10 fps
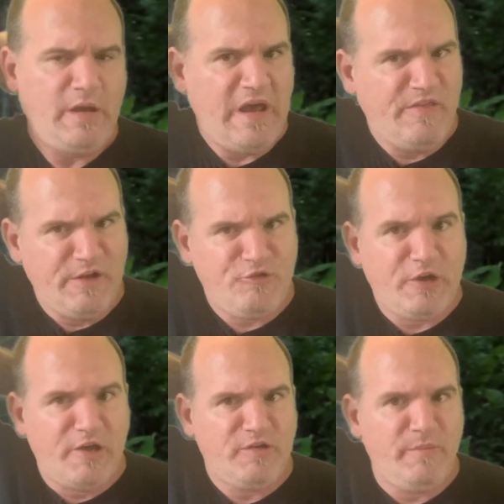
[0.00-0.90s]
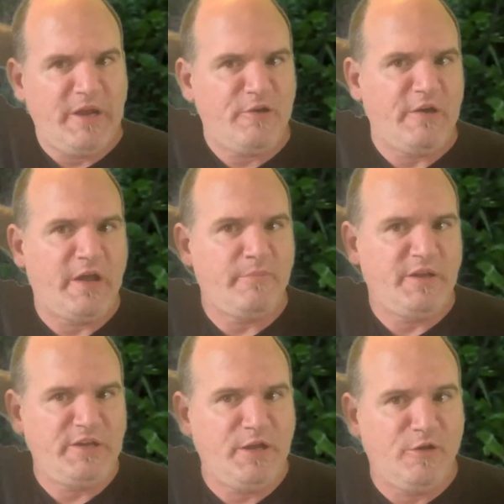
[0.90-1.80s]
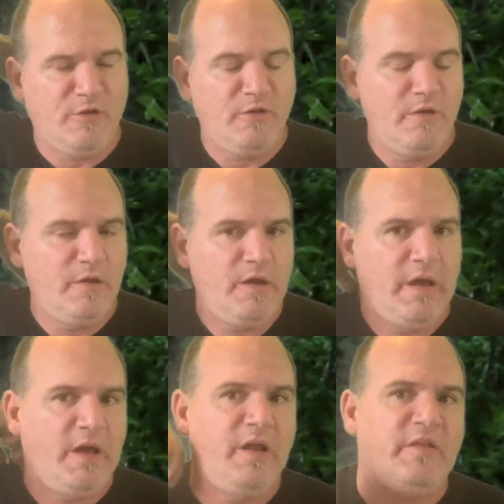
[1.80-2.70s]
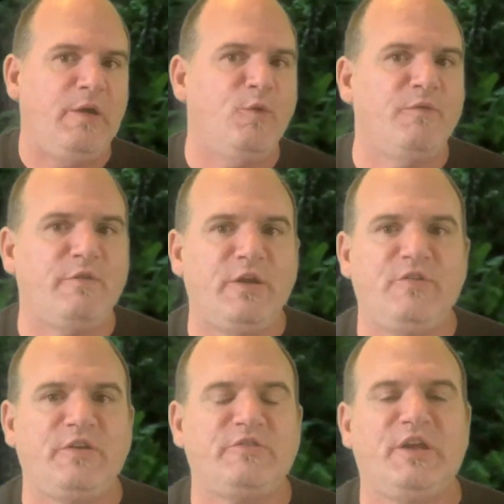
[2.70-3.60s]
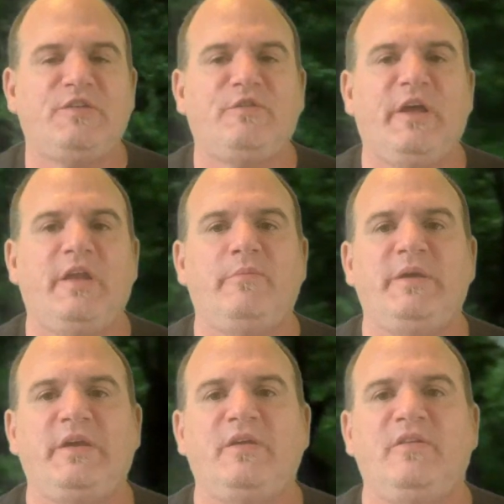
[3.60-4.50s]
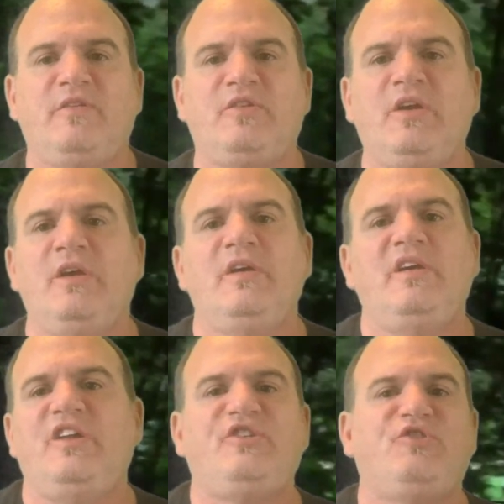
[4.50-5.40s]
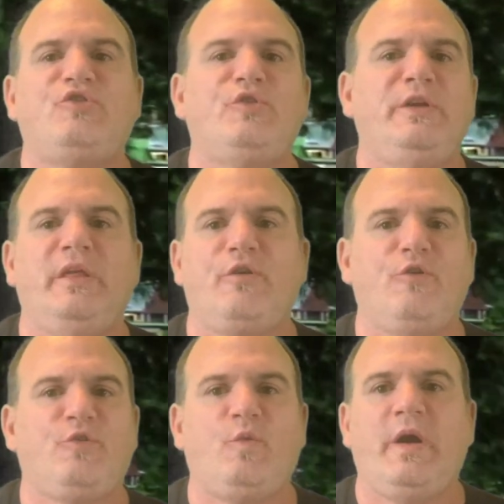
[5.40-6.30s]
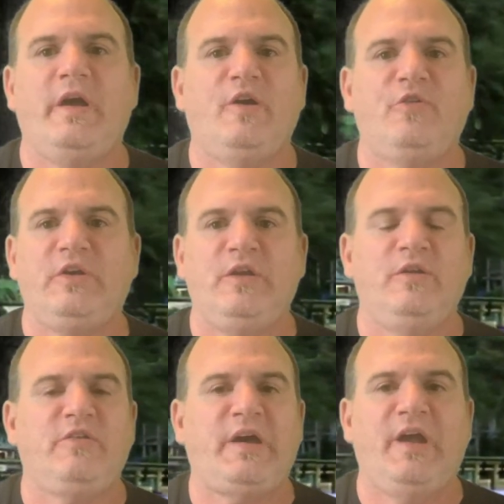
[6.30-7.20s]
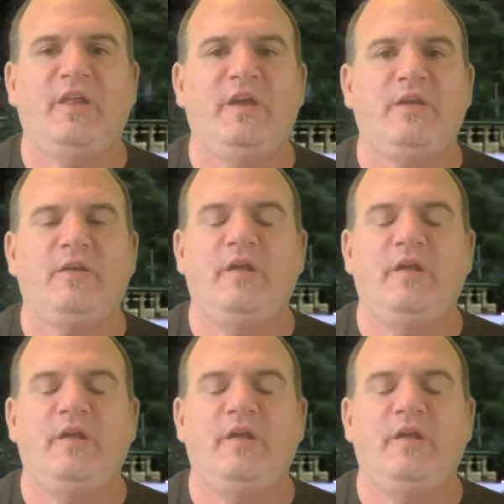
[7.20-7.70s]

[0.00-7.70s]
And they tried to make kratom illegal, and they weren't very successful at it because it's a tree that grows wild in Thailand.